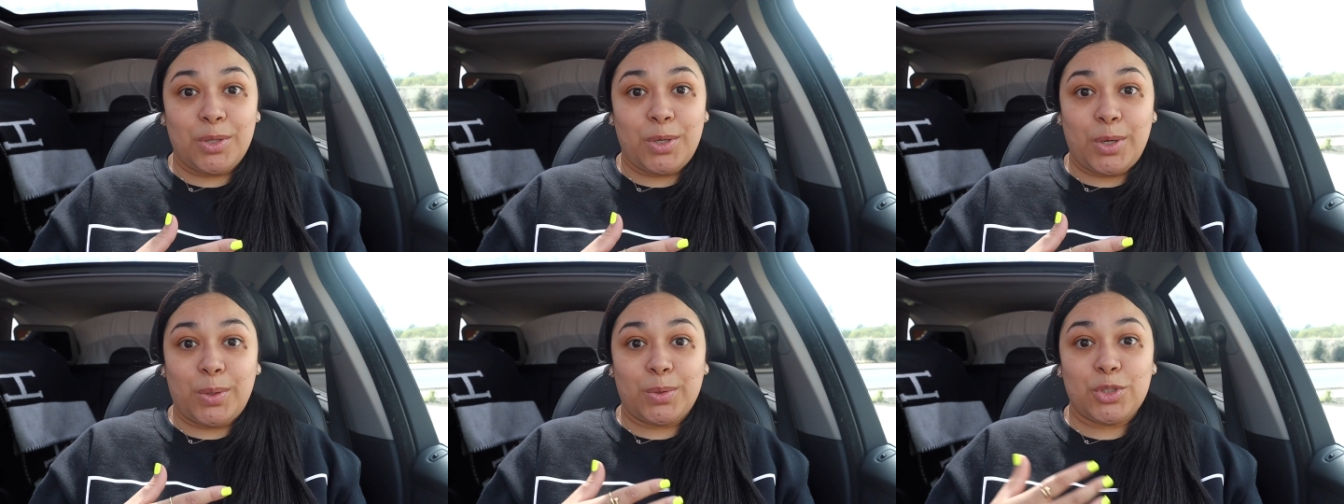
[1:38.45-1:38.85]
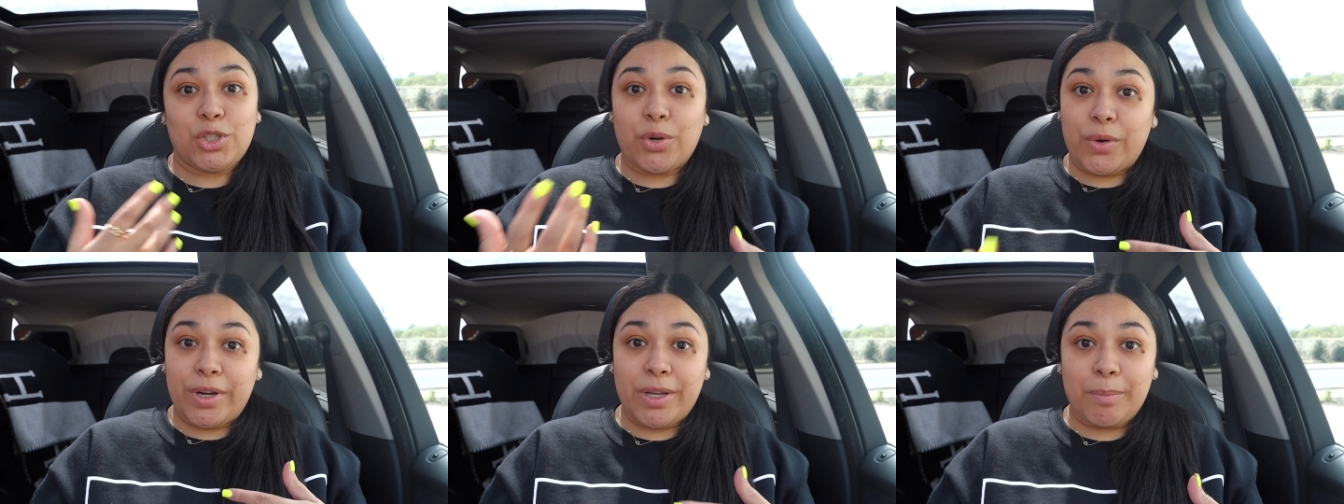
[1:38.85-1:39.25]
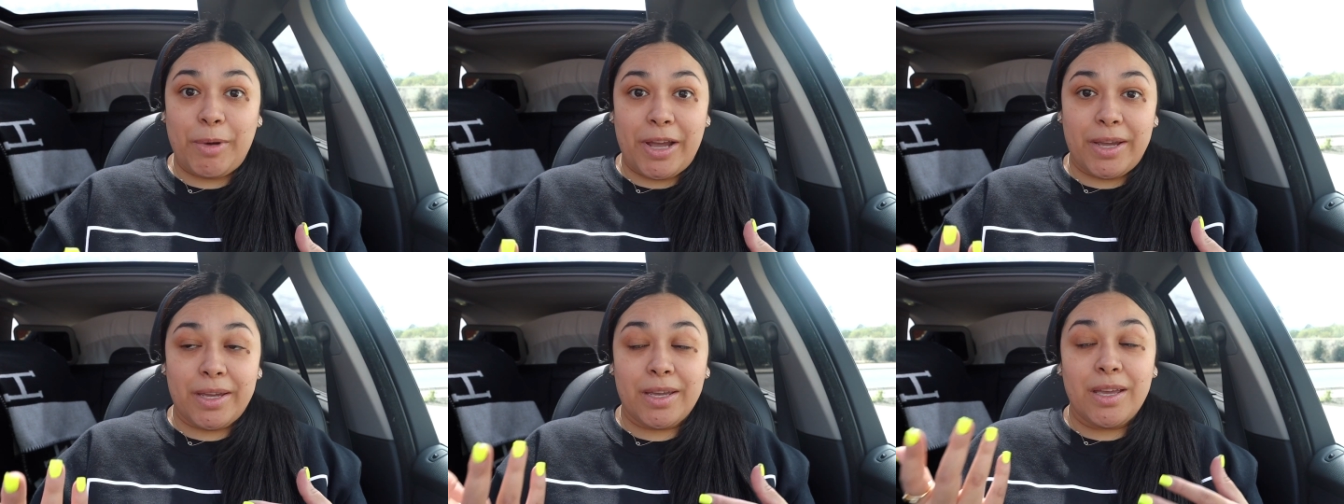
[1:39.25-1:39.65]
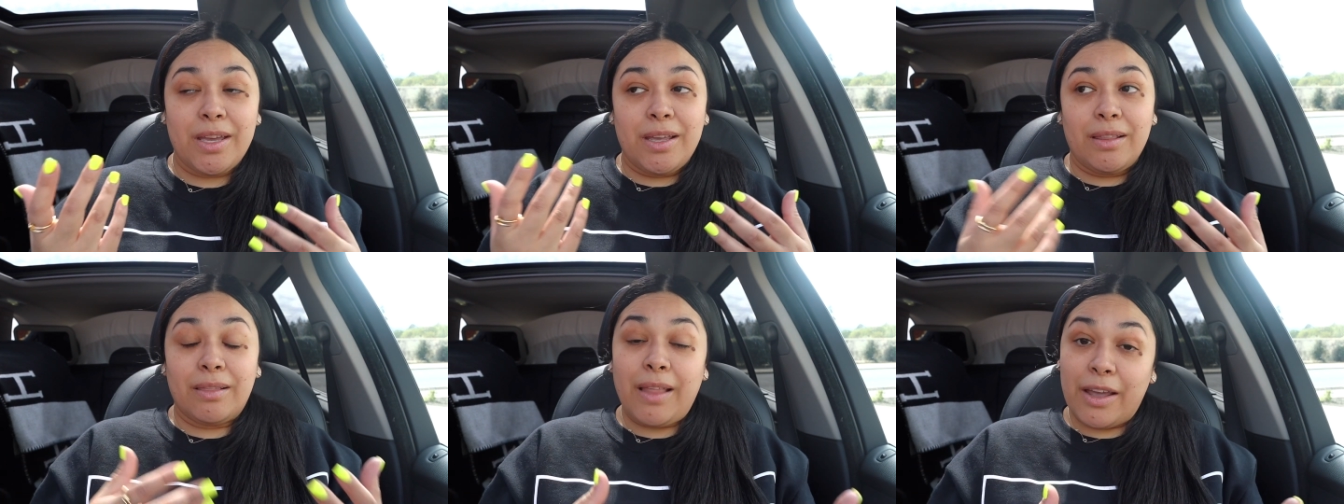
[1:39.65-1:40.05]
you know, sharing my
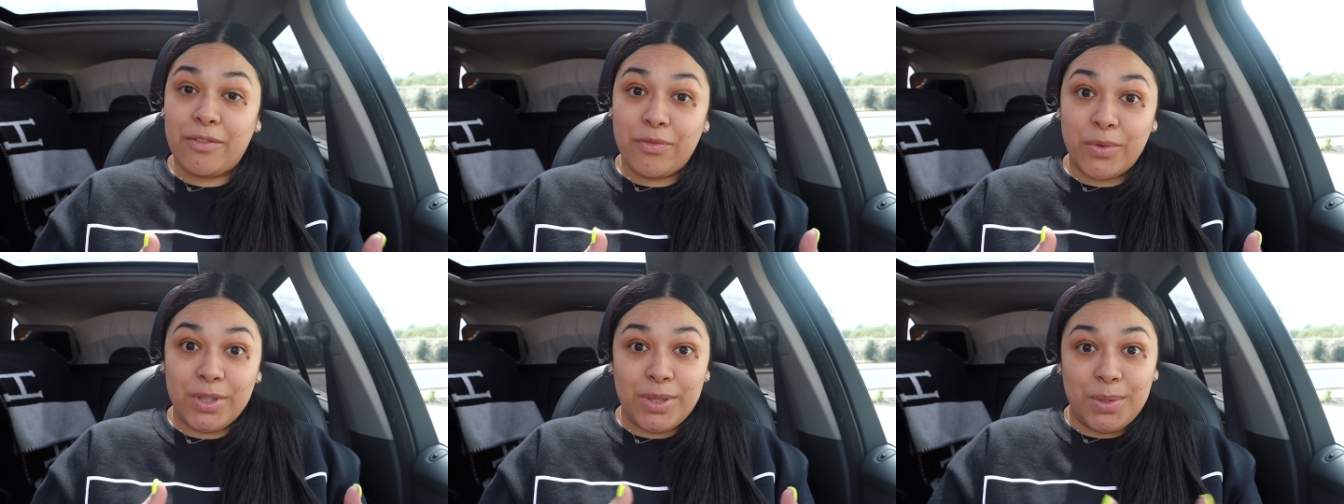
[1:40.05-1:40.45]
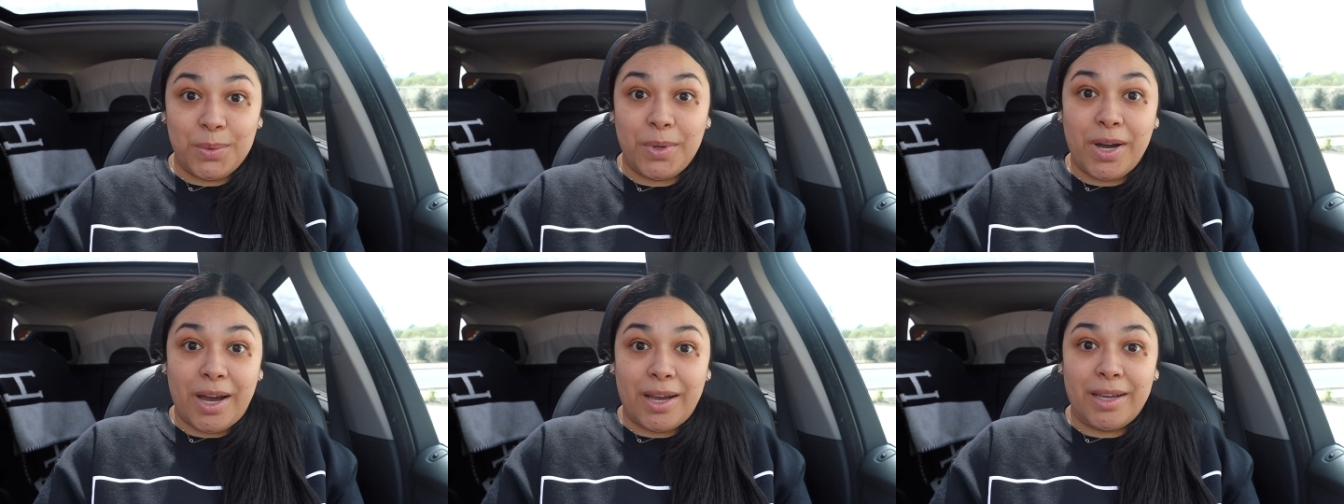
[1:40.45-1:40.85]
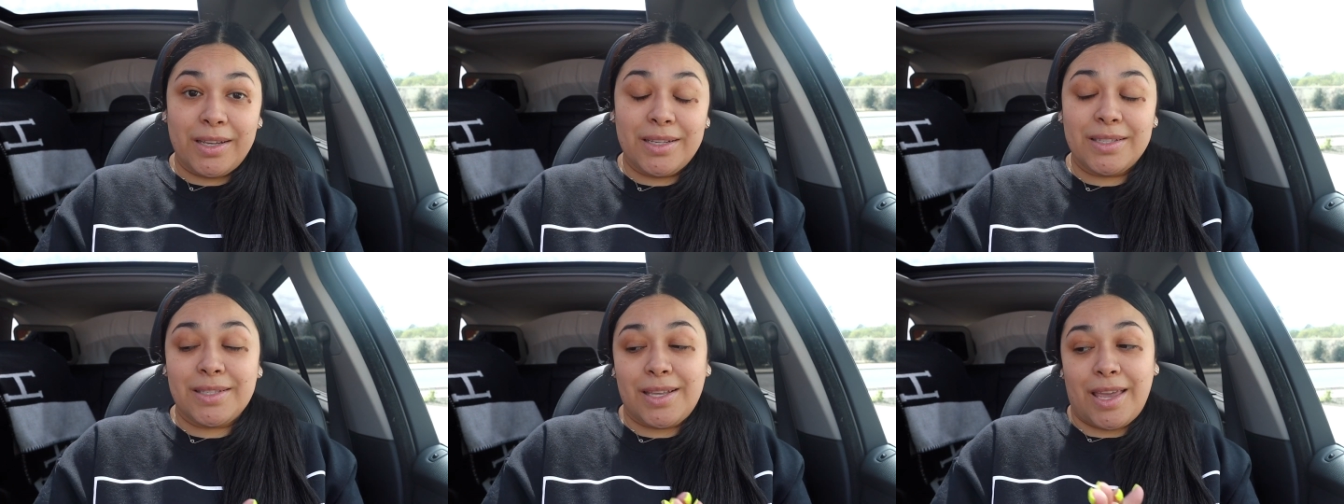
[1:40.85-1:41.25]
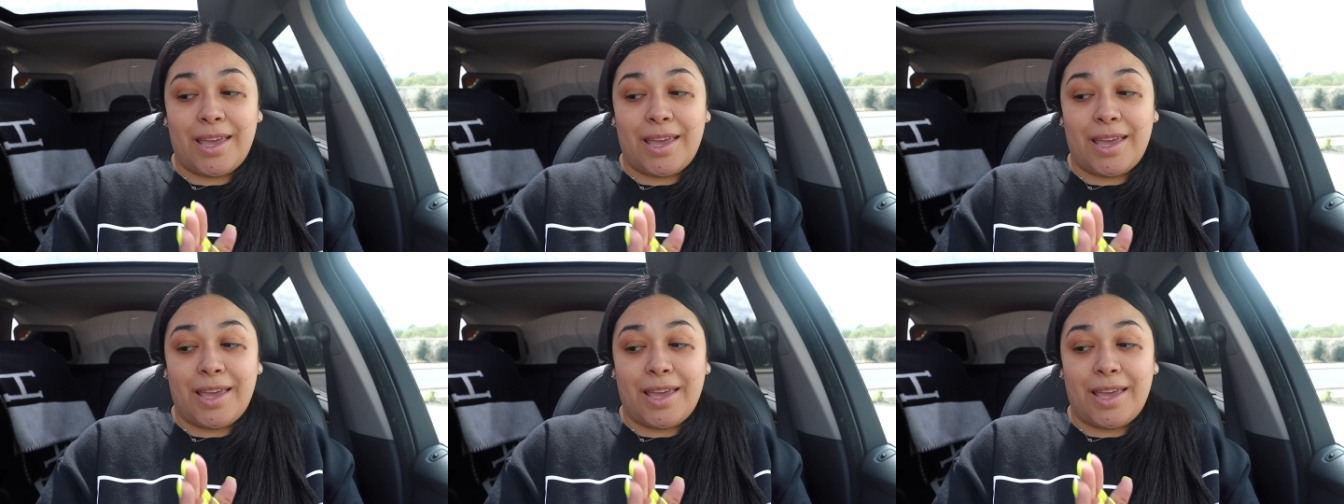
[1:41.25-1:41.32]
life with you guys.